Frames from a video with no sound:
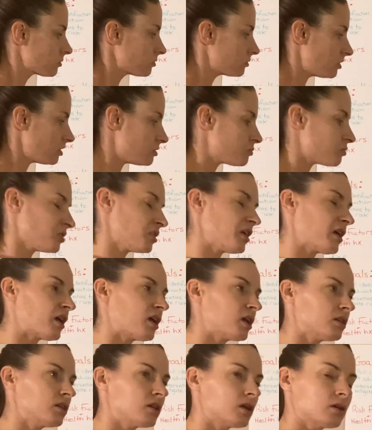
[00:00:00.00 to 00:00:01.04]
And you would
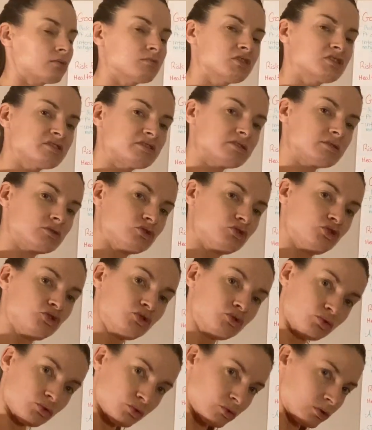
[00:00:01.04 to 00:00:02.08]
add 9 months to
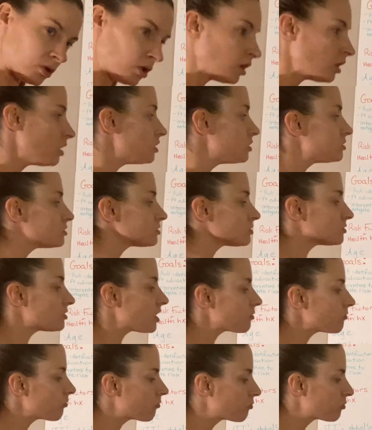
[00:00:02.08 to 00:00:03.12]
June. So
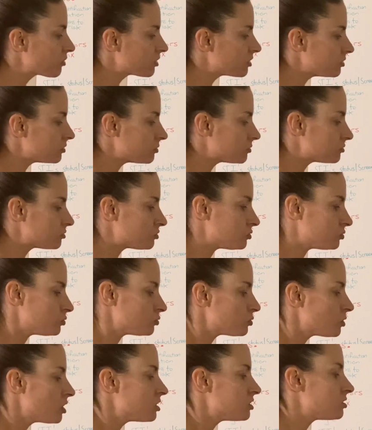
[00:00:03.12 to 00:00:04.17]
that would bring you to
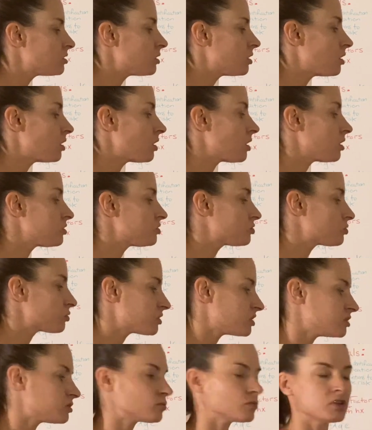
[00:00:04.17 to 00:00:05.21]

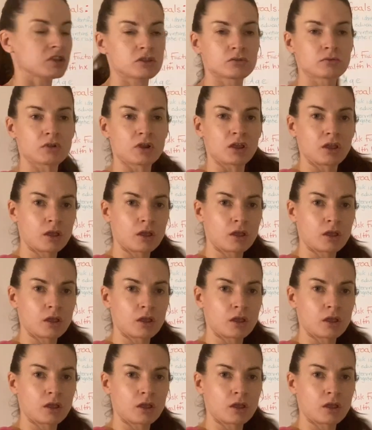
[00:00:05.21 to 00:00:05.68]
2023.